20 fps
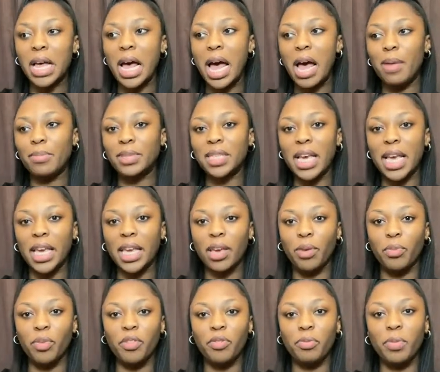that I'm
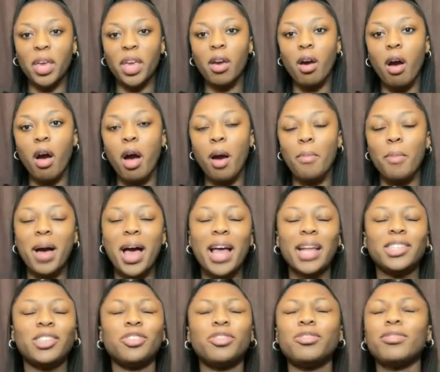taking with me are
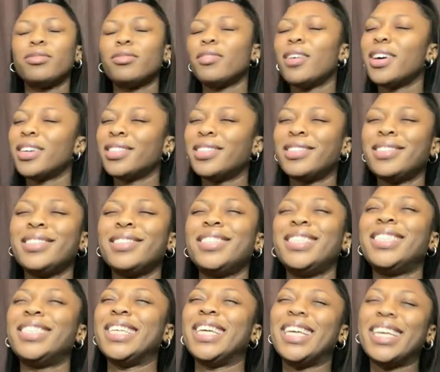my
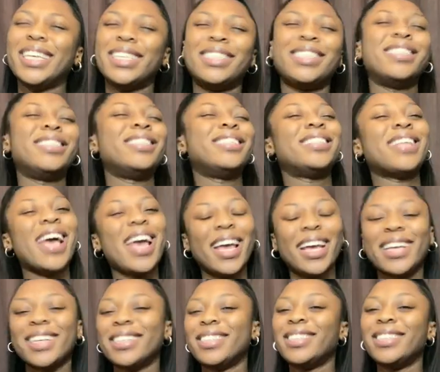trusty,
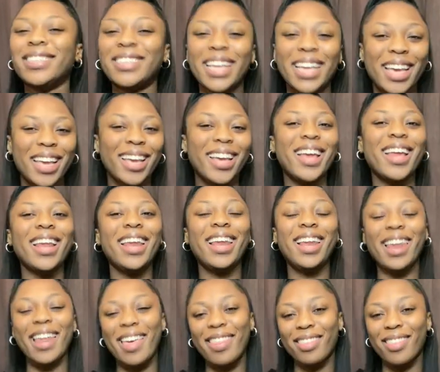sexy
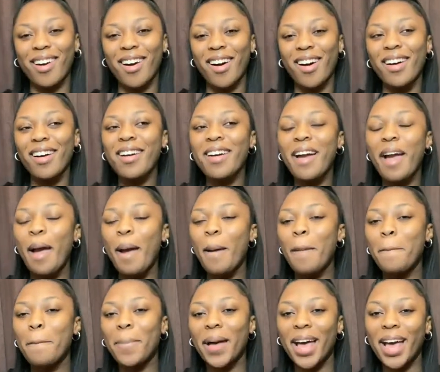leather
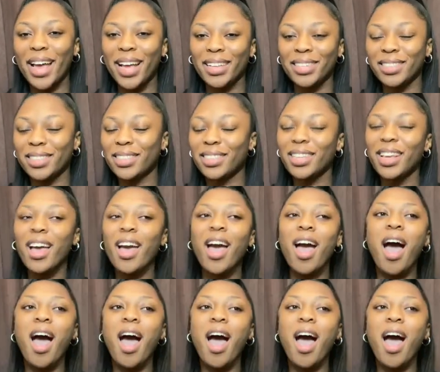pants.